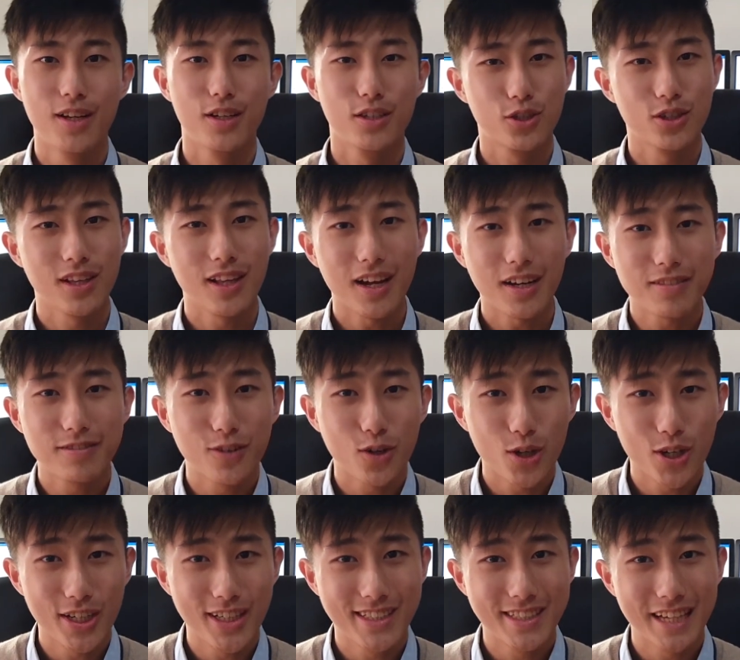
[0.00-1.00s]
Good luck for
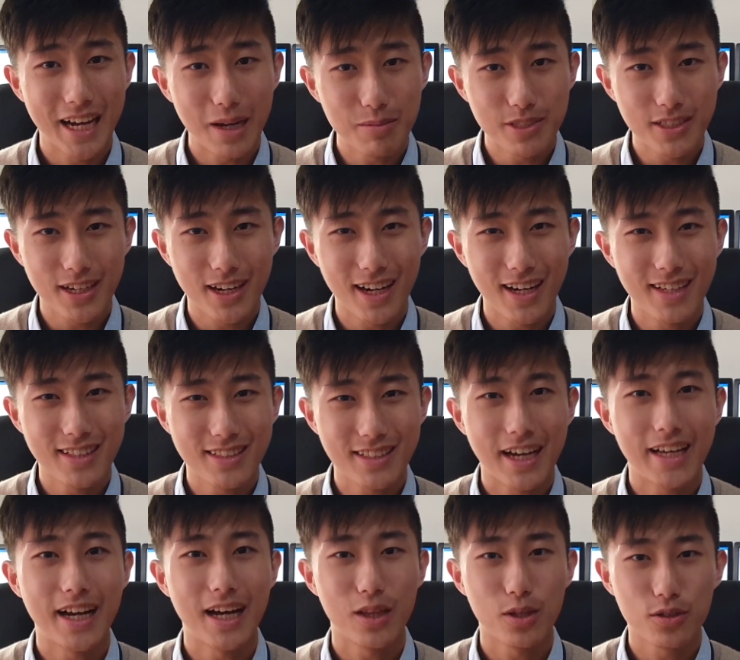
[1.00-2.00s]
your exams, guys,
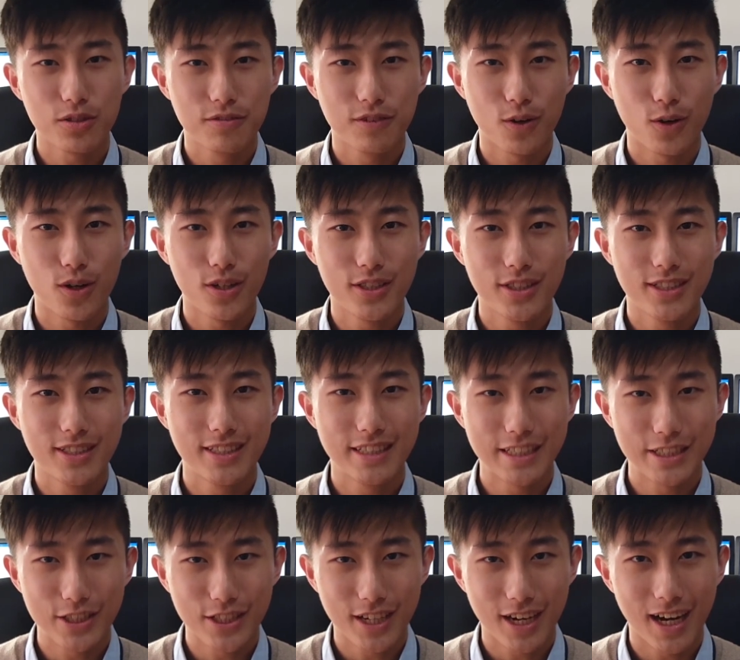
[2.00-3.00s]
and I look forward to
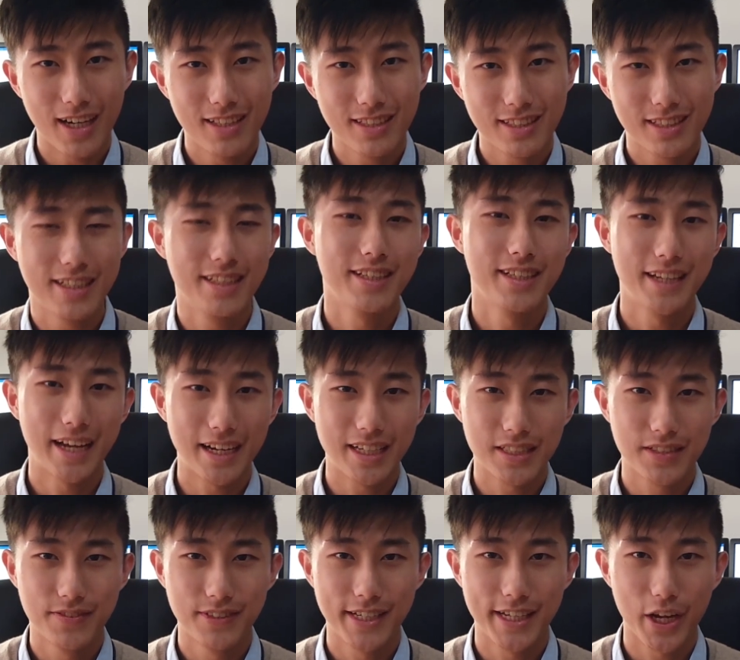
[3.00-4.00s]
seeing you guys in the
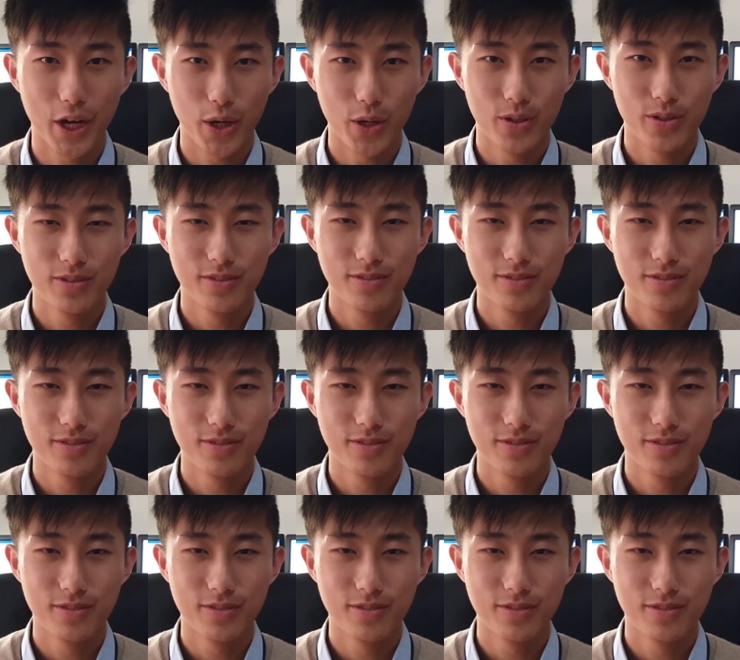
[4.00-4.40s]
next video.